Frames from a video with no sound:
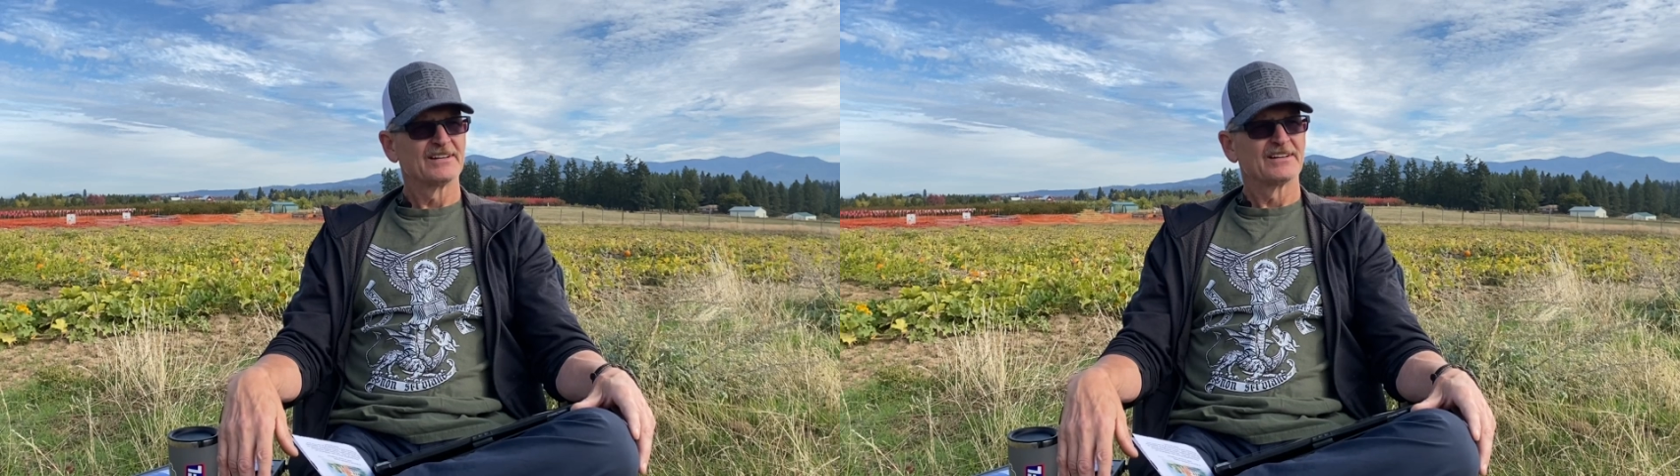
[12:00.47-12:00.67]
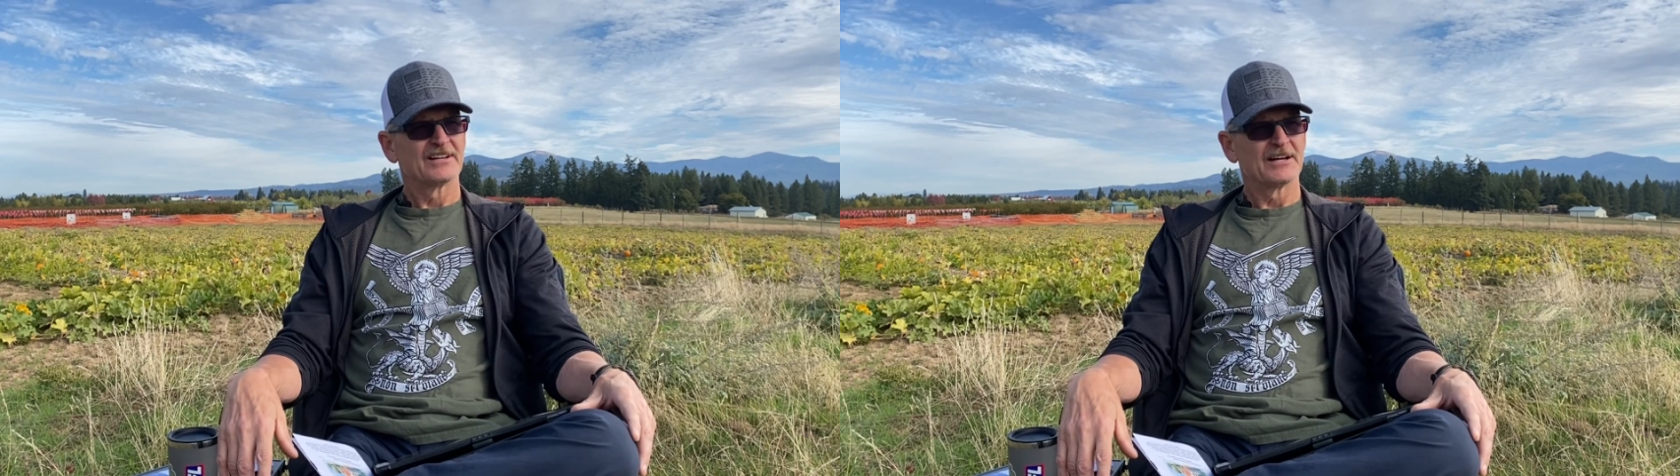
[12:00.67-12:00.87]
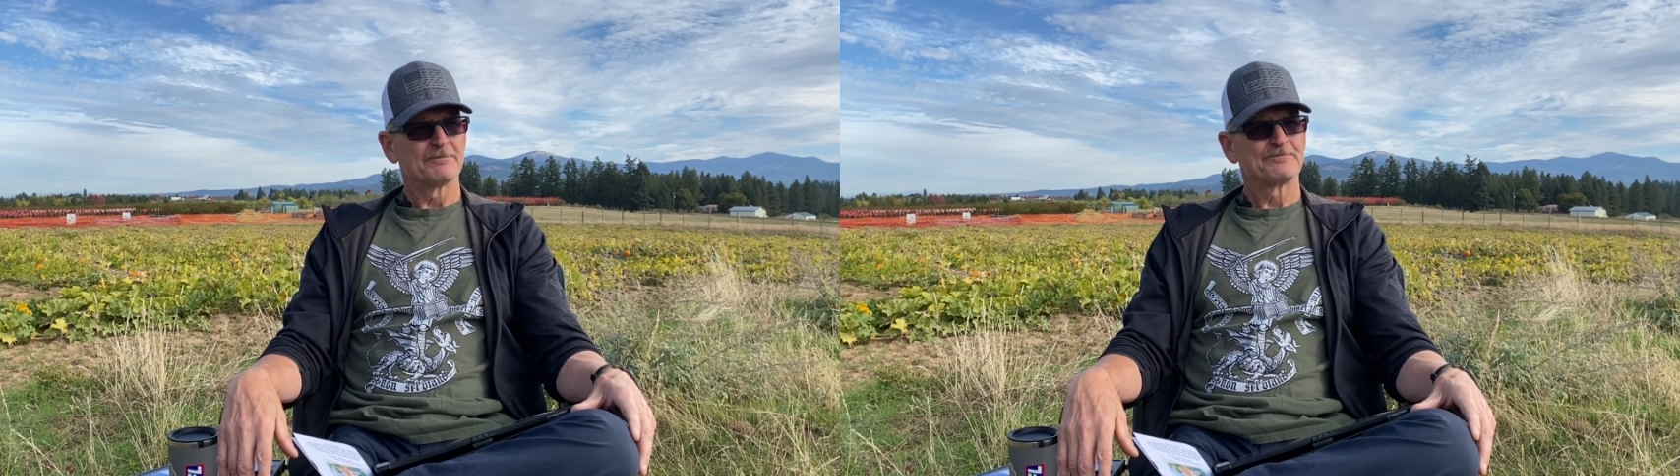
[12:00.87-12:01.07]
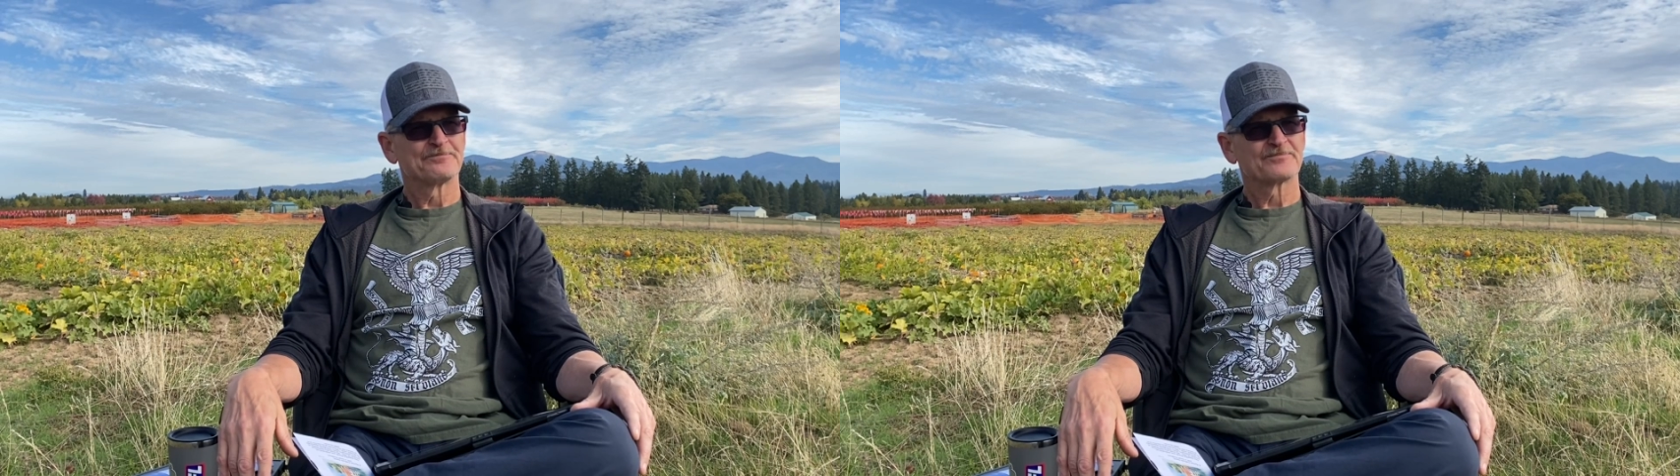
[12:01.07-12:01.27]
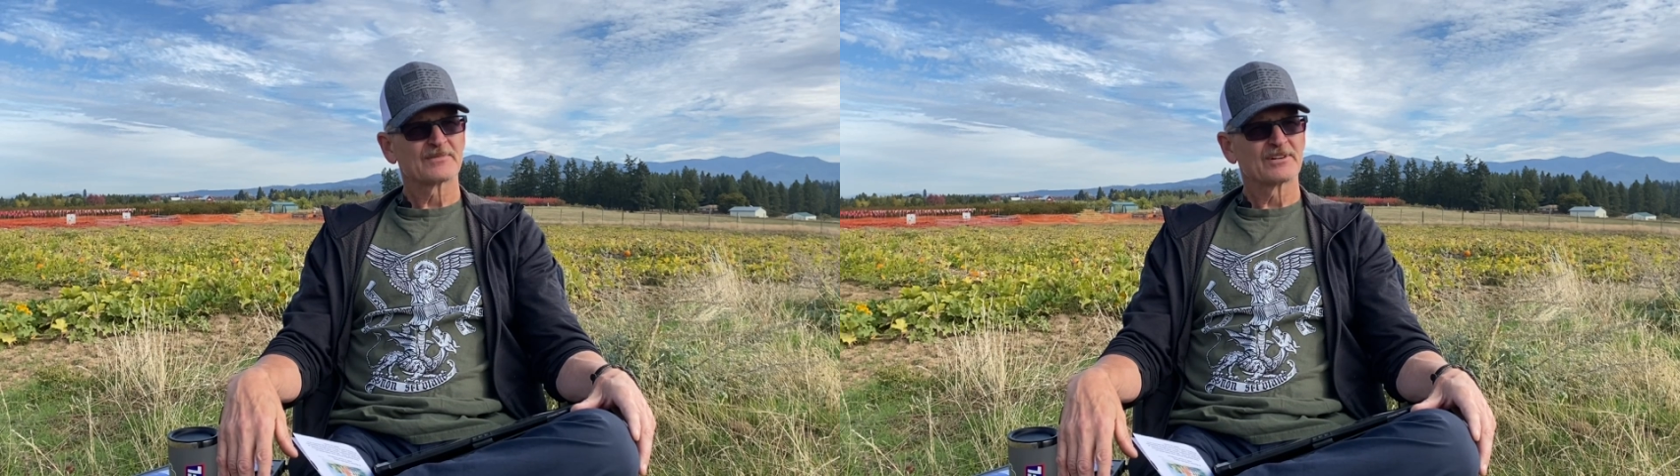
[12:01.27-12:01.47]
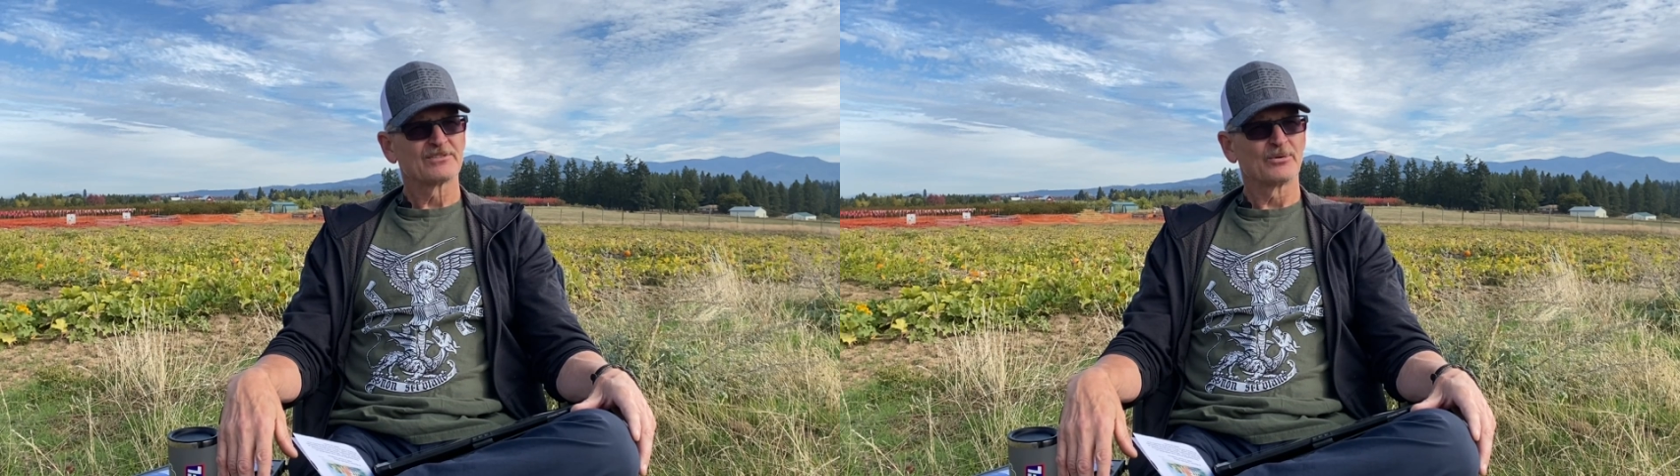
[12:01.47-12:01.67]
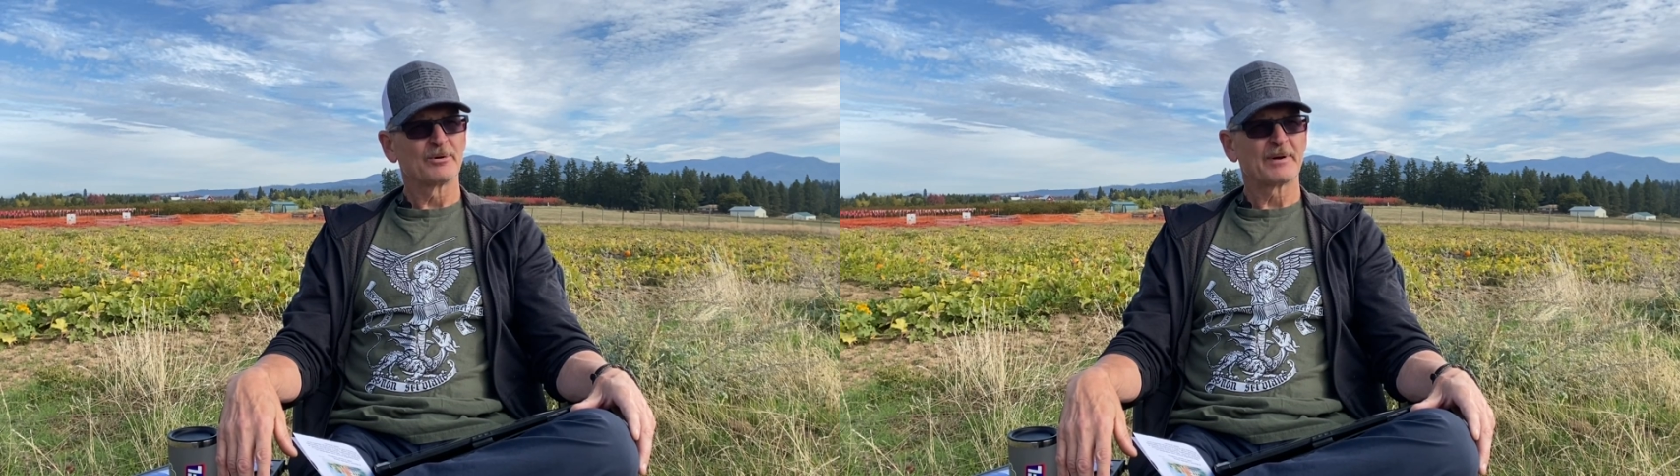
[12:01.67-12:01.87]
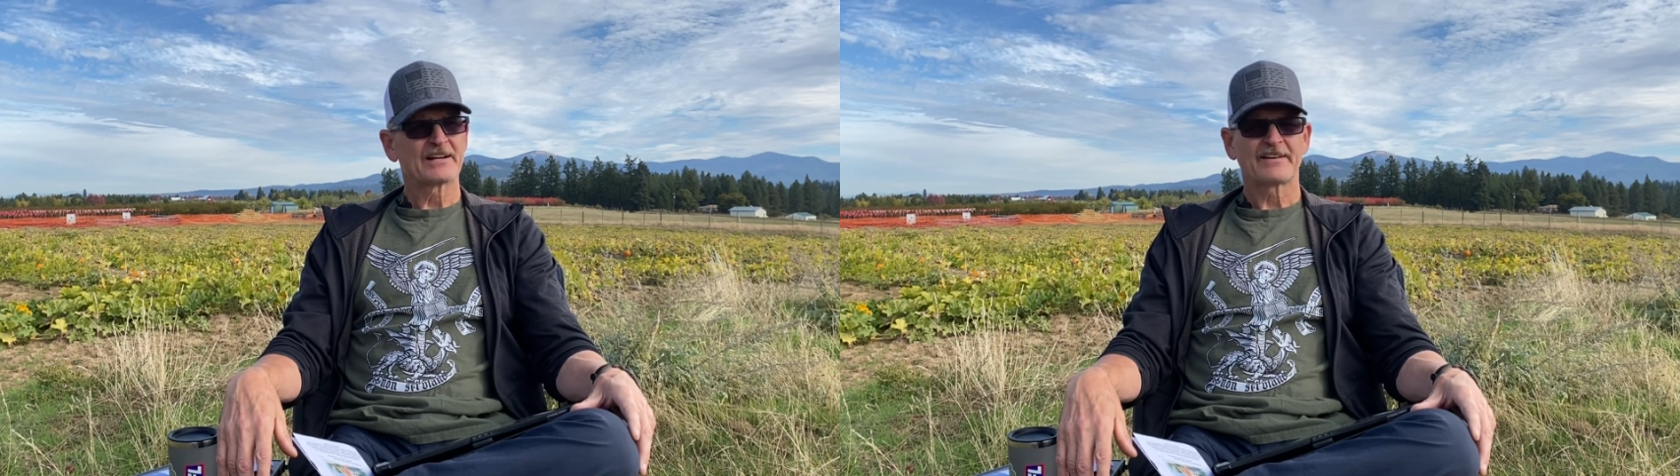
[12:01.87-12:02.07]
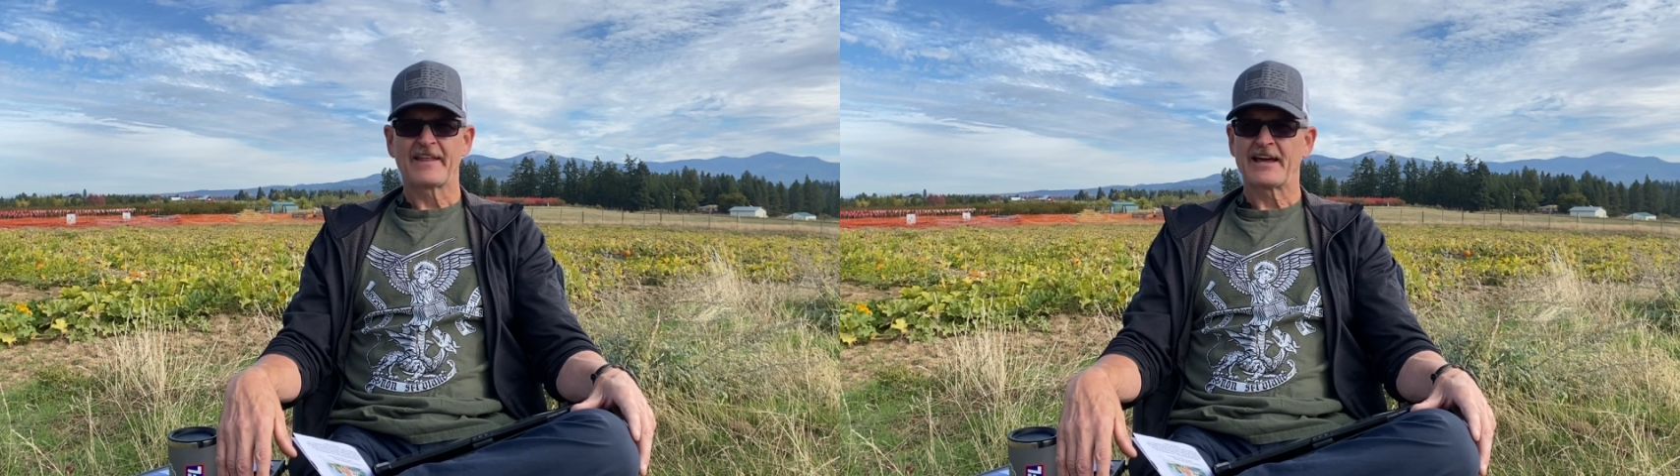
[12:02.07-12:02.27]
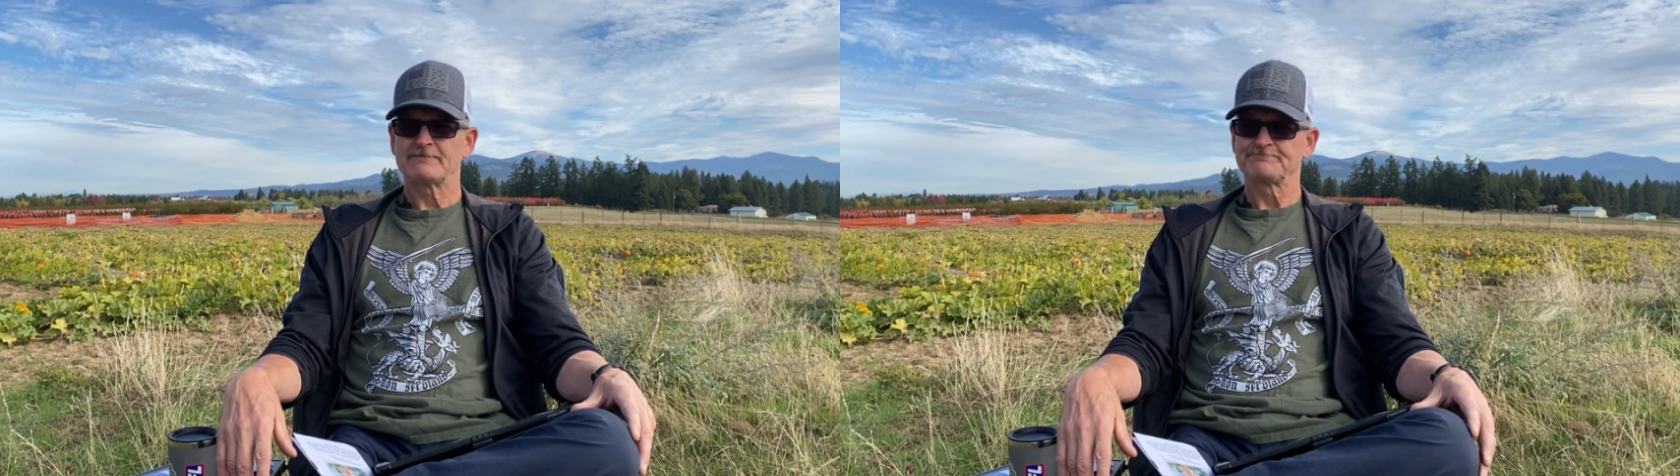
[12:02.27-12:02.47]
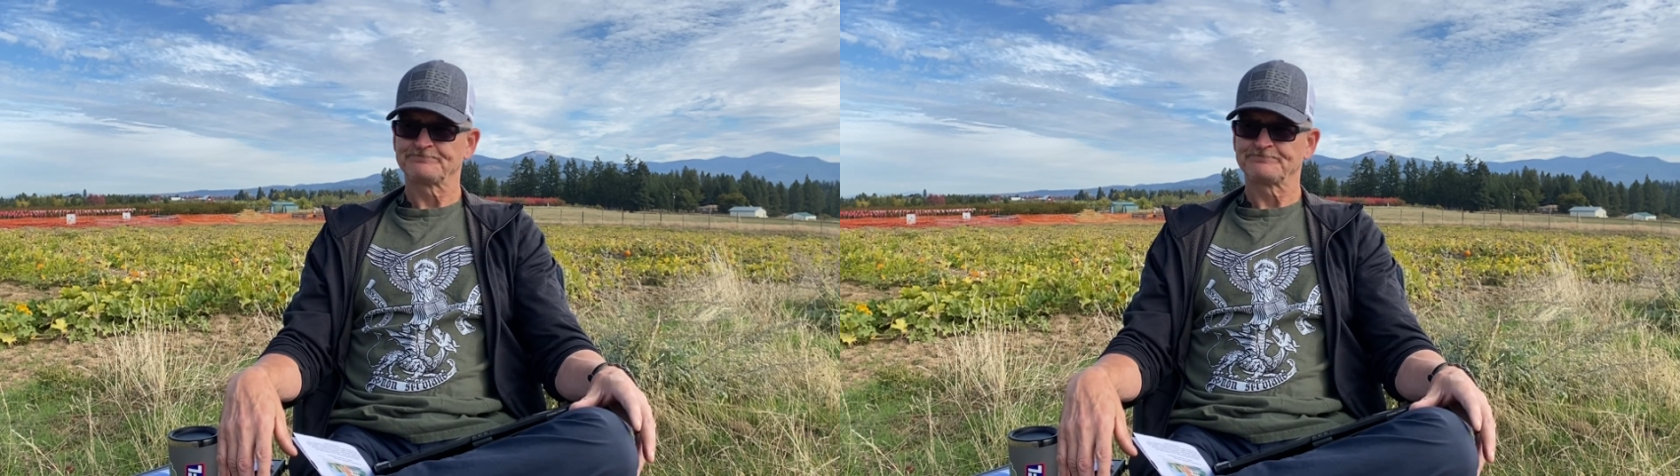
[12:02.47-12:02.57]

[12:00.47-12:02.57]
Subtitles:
So we were back to that.